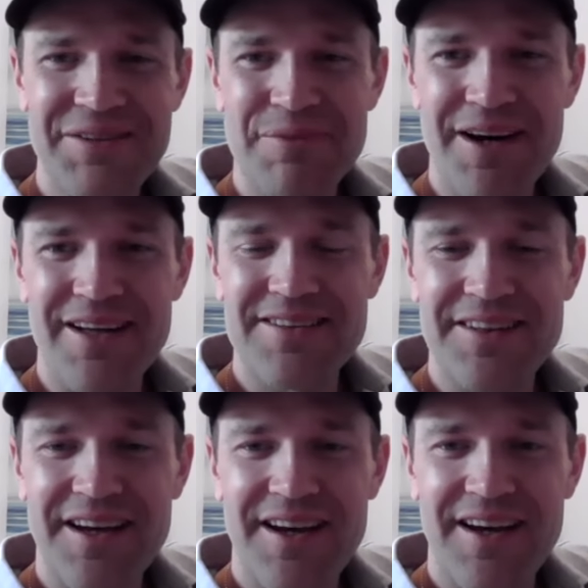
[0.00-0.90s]
But
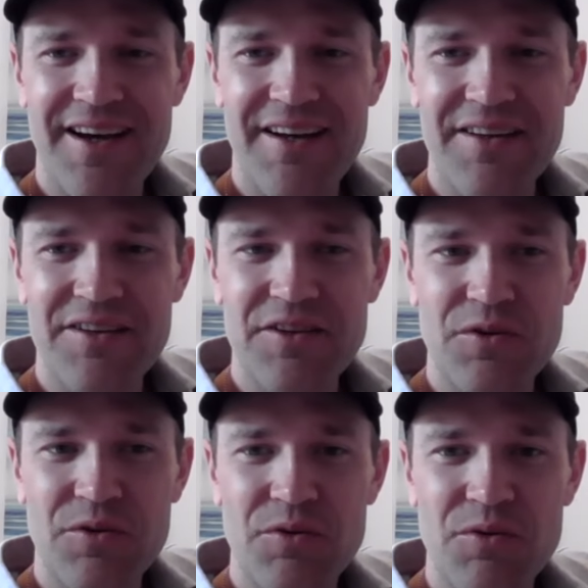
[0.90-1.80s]
uh, you
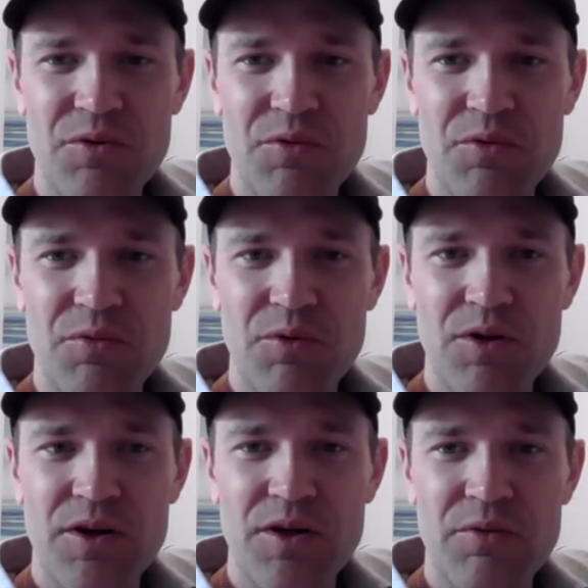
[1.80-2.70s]
know
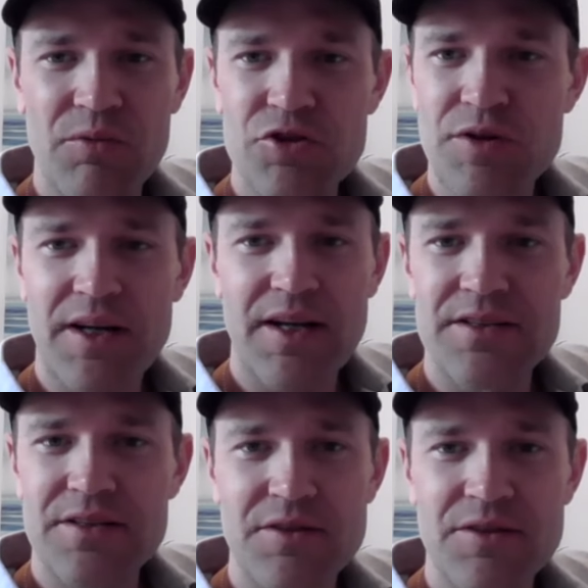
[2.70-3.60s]
we're we're trying to get
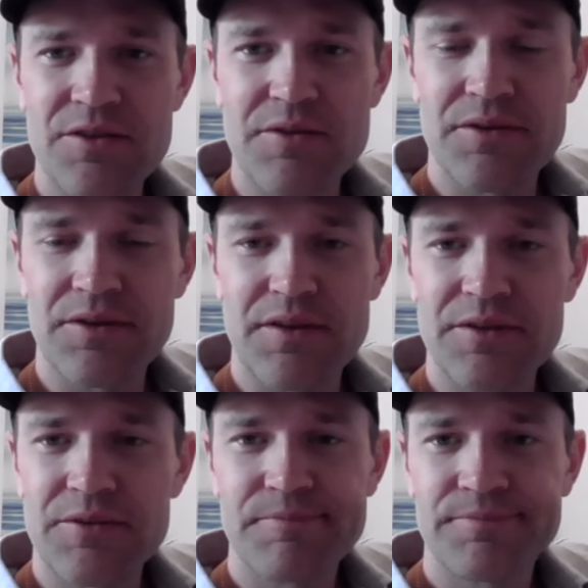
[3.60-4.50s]
to you
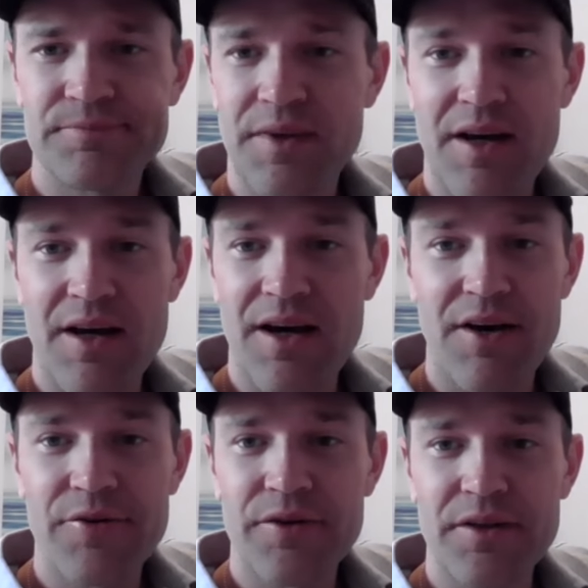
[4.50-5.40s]
know uh,
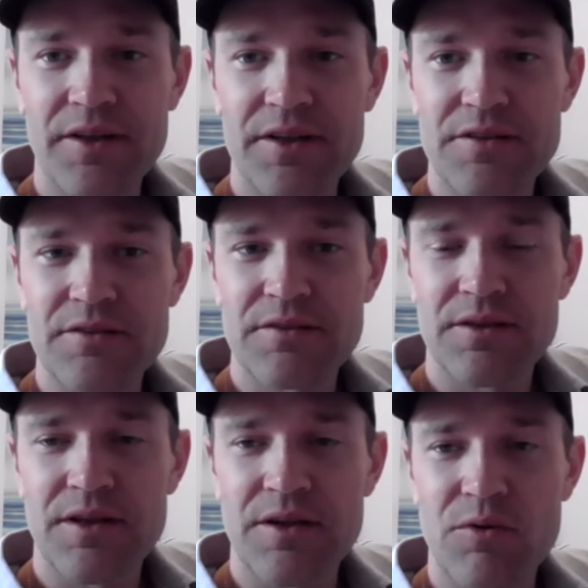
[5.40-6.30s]
100 clinics
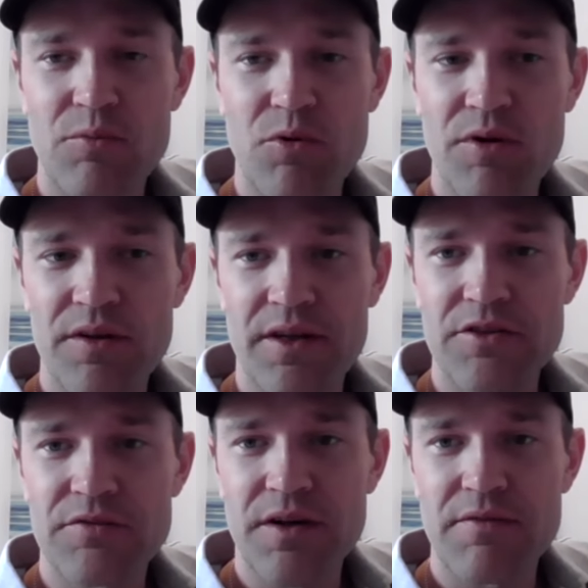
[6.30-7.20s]
or more in the
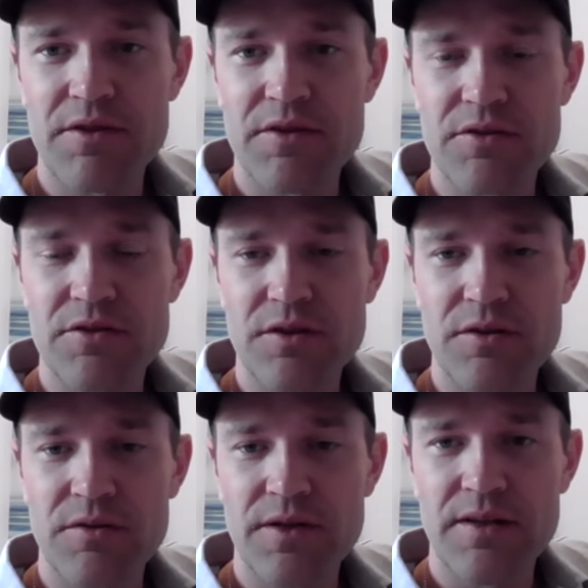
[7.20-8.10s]
next five years.
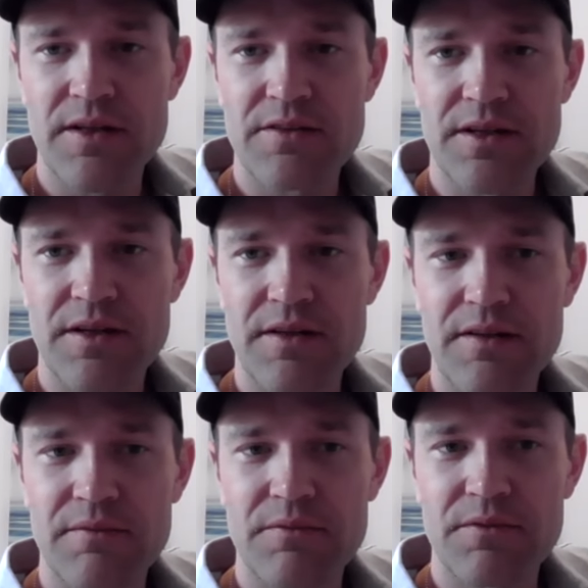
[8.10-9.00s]
So that that's kind of
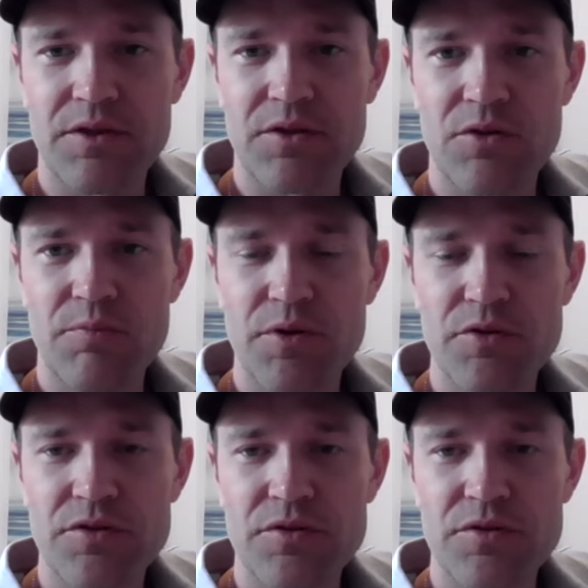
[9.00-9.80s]
the the goalpost.